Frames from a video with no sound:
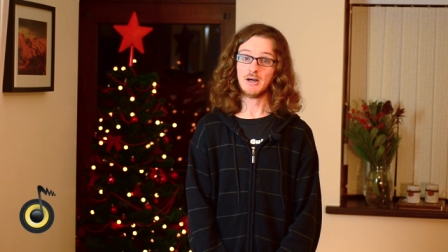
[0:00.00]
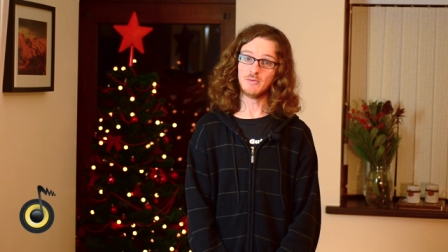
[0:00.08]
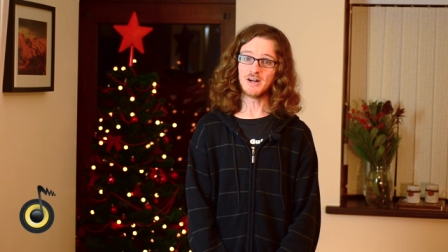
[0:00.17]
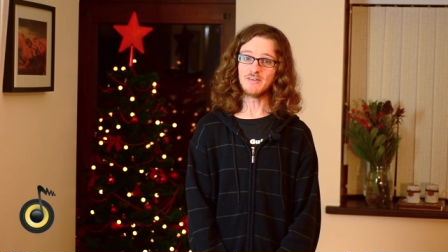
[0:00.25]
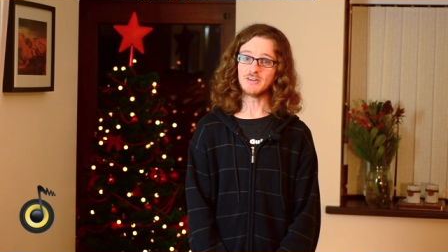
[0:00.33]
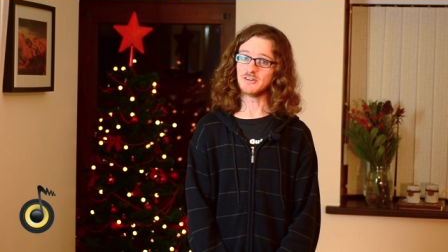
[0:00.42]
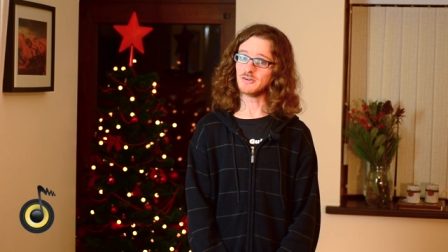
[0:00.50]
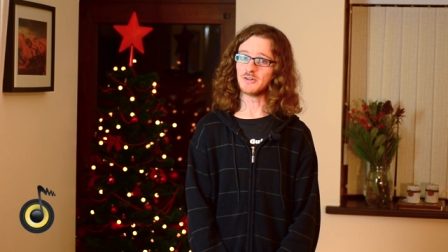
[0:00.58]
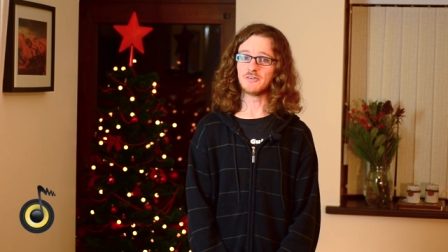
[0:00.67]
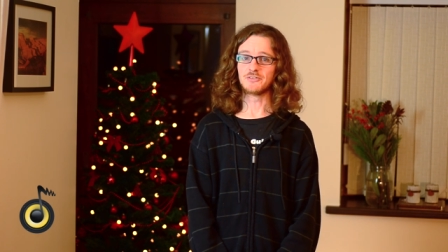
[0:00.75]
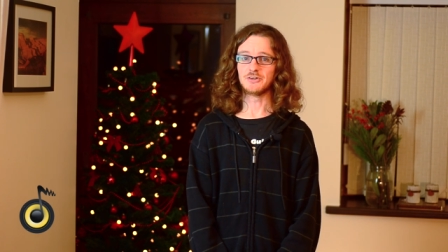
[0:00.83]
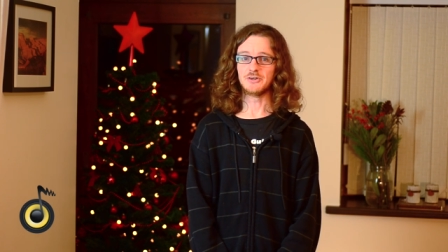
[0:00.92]
Whatever you do
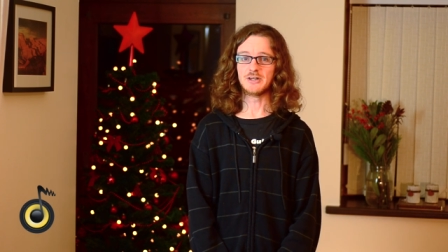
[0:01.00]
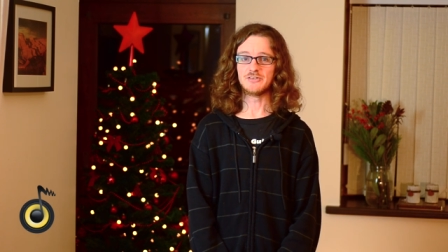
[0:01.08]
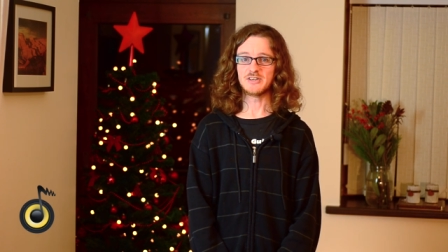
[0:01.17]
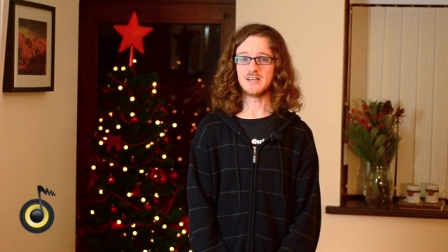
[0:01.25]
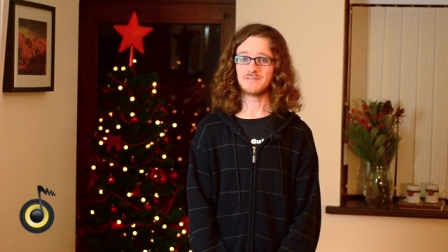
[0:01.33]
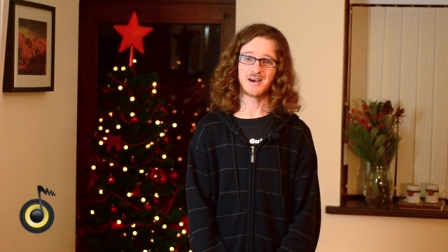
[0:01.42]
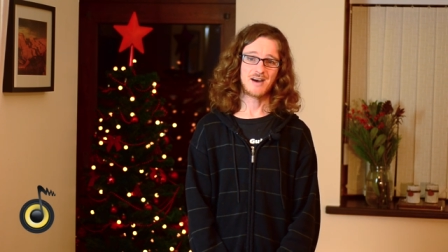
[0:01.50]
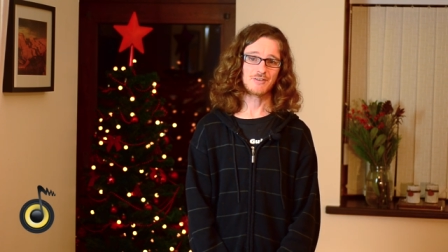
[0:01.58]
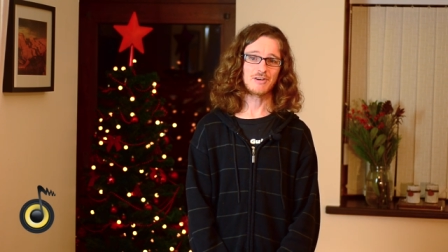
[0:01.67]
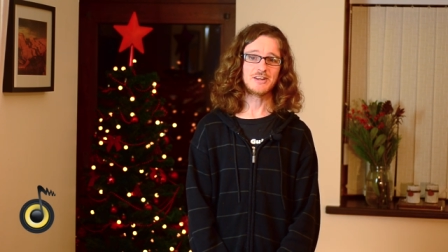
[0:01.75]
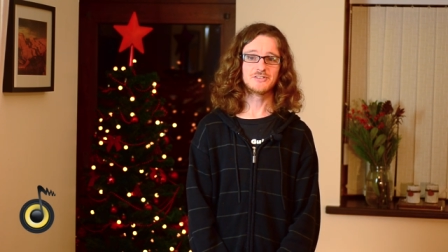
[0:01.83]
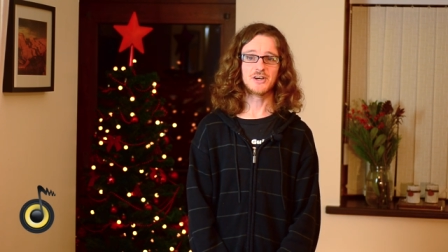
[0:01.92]
though for New Year's Eve, have a
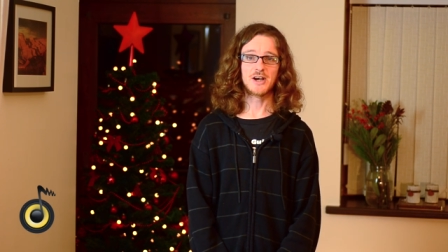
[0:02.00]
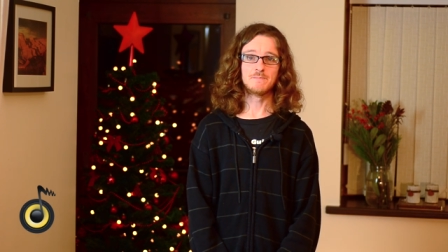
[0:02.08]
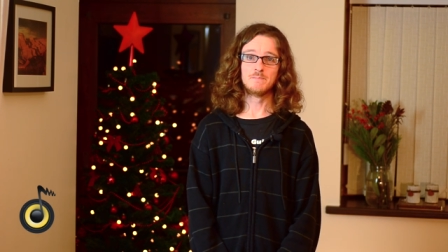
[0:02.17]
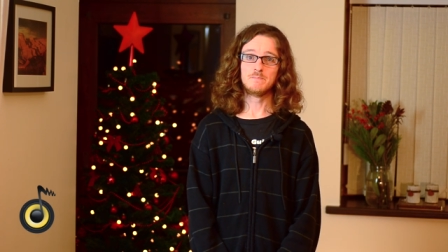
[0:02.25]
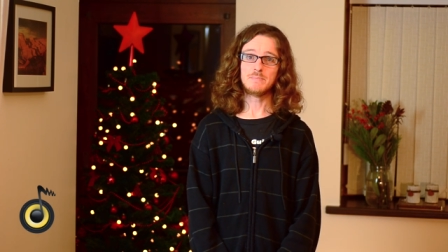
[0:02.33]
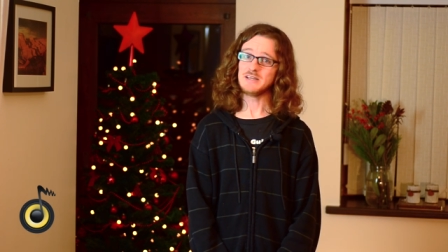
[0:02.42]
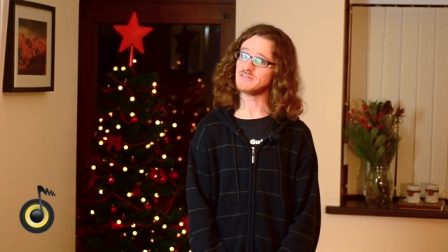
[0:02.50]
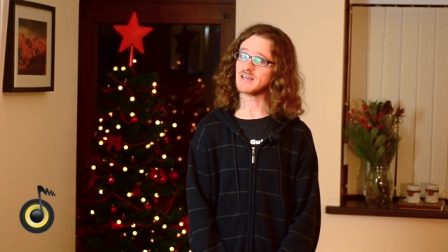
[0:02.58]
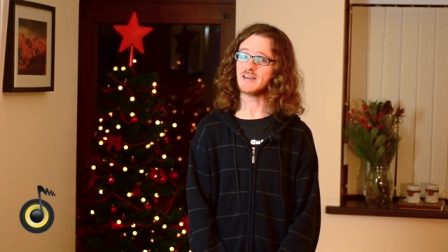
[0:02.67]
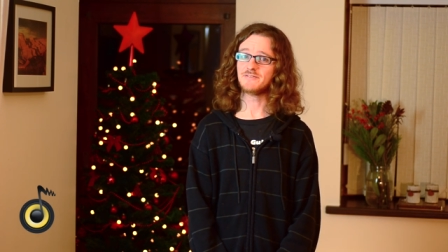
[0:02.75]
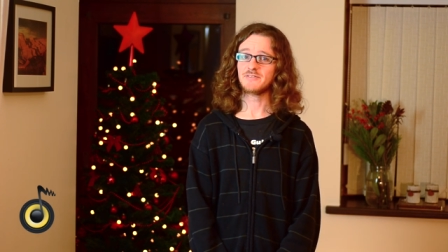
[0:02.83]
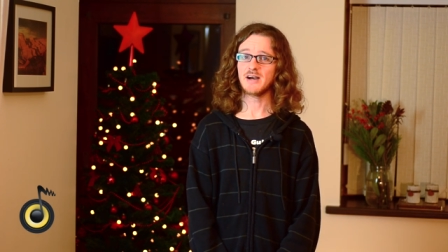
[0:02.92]
great time, be
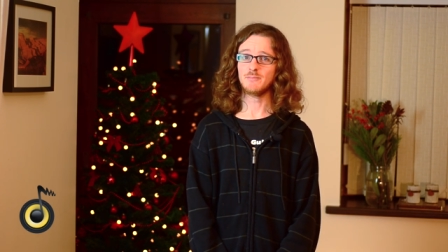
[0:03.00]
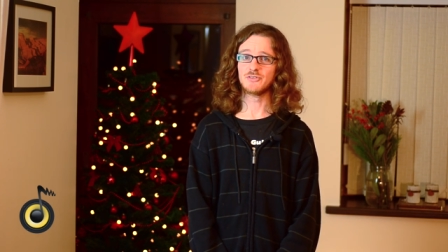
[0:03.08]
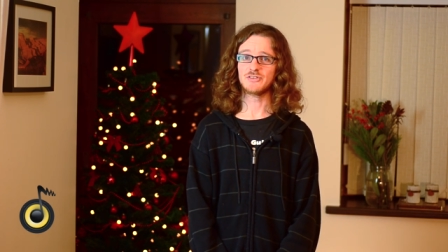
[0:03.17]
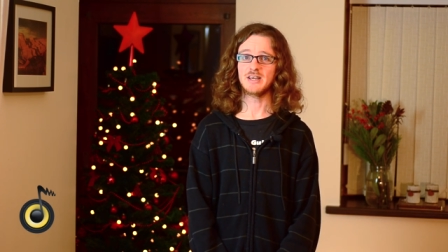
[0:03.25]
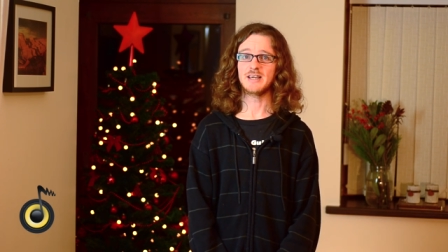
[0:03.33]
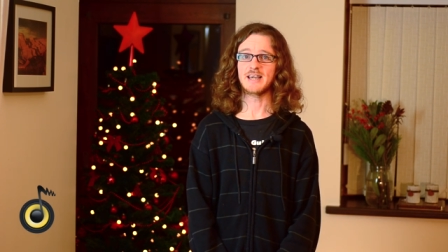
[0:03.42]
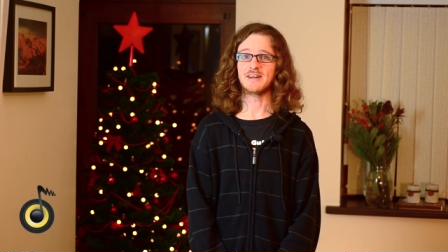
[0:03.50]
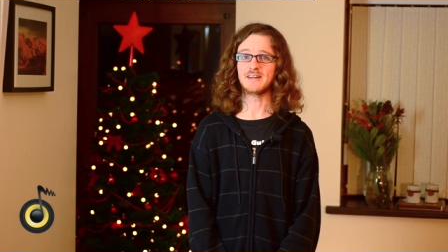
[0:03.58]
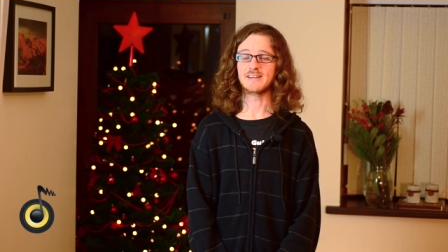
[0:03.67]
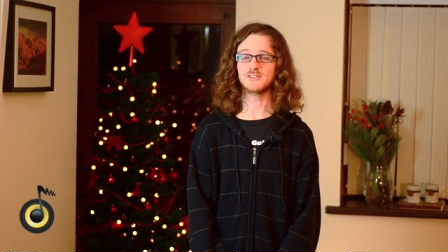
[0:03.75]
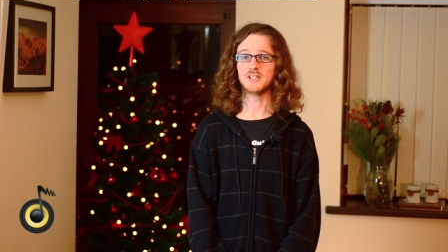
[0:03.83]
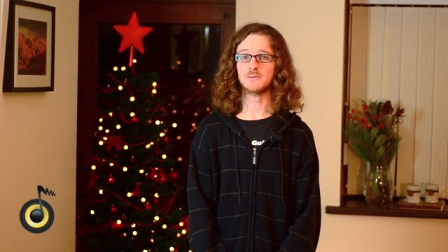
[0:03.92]
safe, and we'll see you again
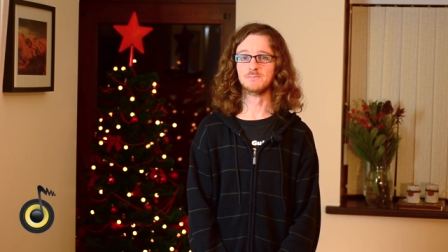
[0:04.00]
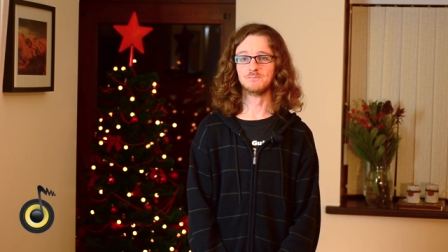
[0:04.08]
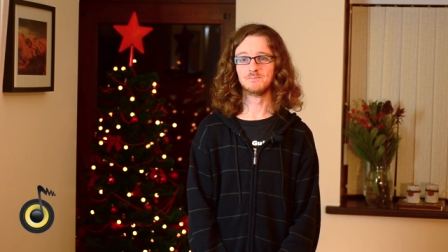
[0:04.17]
next year.